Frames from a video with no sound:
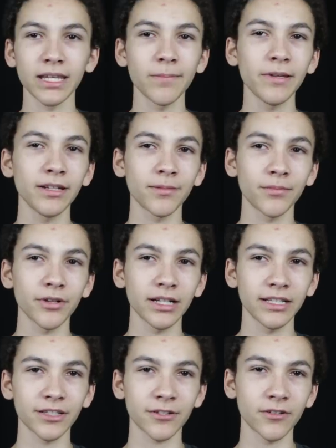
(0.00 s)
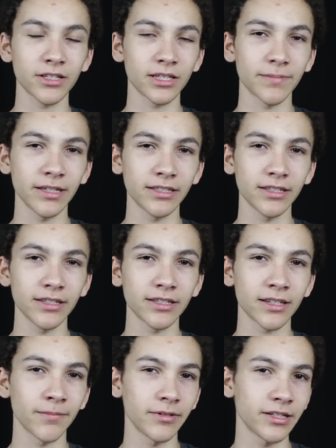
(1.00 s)
Keeping and breeding certain species
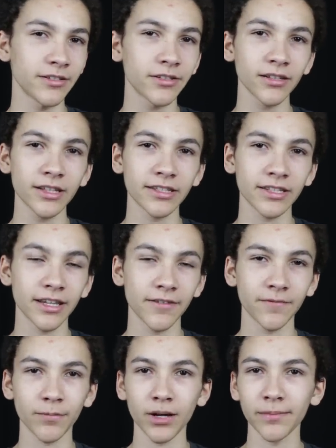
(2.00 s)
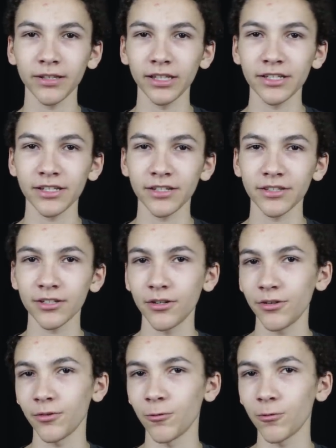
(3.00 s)
can potentially save populations
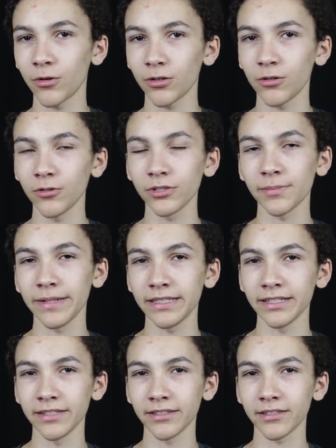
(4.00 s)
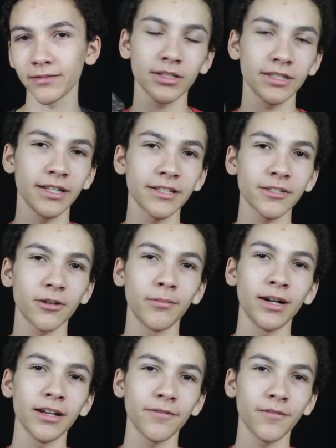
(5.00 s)
or whole species. Snakes are
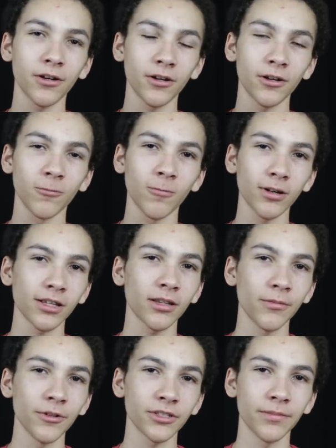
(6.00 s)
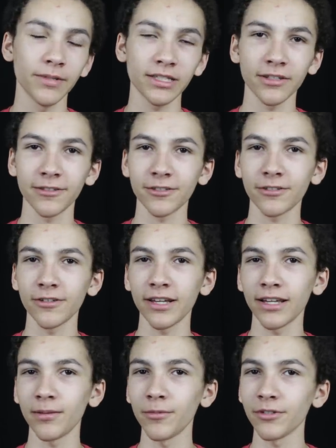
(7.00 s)
by far one of the most misunderstood
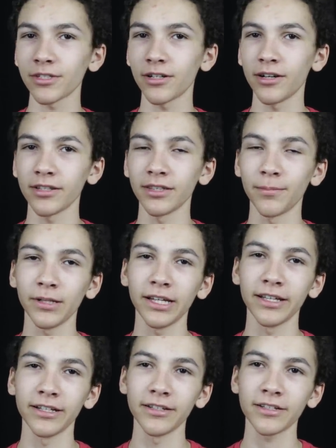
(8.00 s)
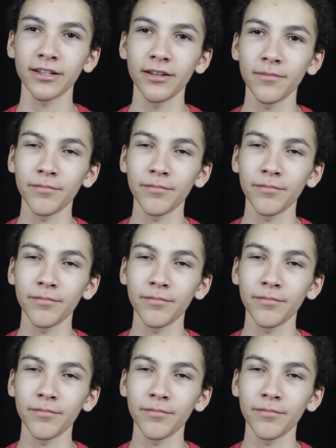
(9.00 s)
animals on the planet.